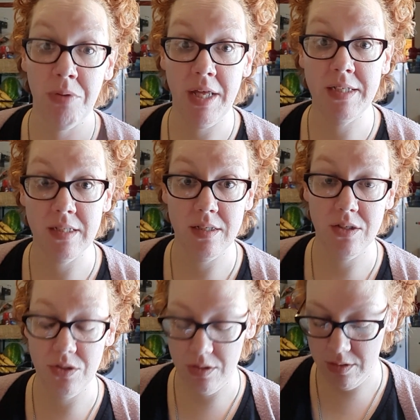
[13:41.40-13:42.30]
plates and
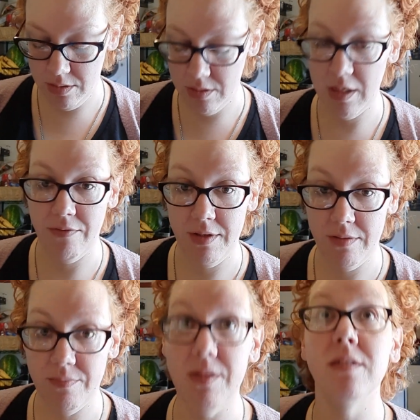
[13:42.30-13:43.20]
dishes and stuff in
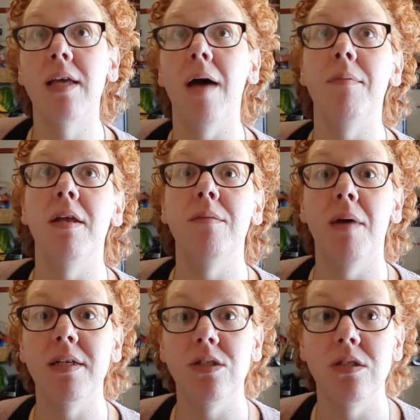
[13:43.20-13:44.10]
this cabinet, and
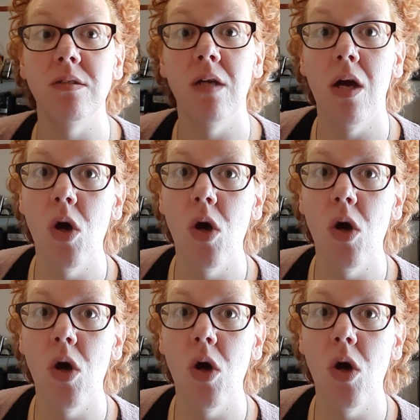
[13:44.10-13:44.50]
mine's just